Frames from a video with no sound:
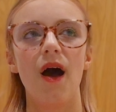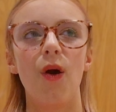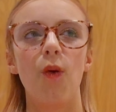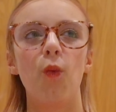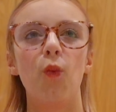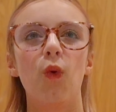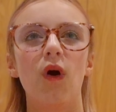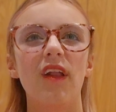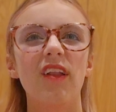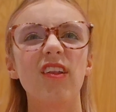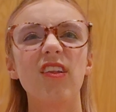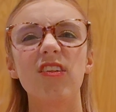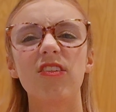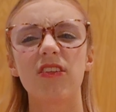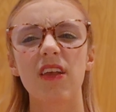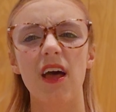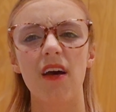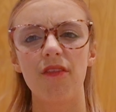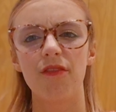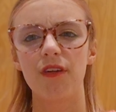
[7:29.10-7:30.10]
once
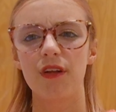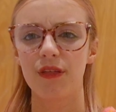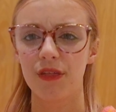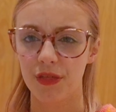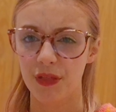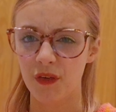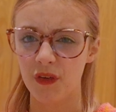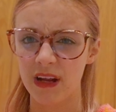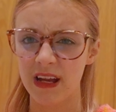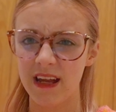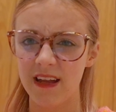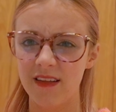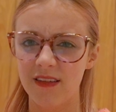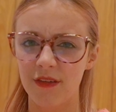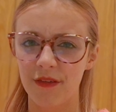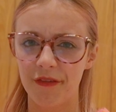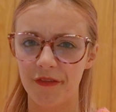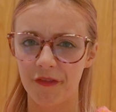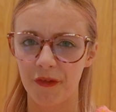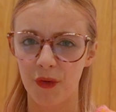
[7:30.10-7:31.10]
every 3 to
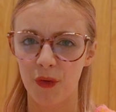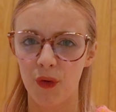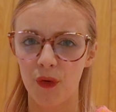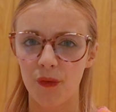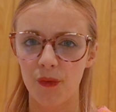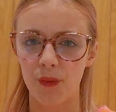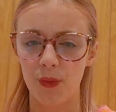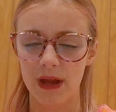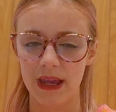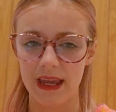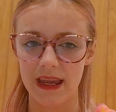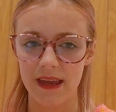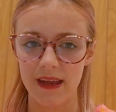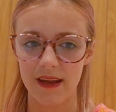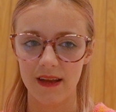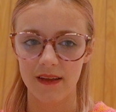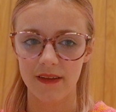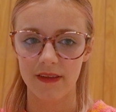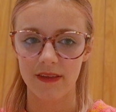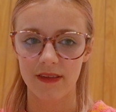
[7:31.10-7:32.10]
4
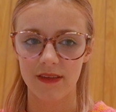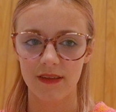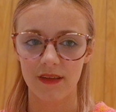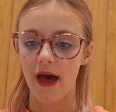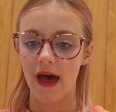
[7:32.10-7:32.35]
weeks,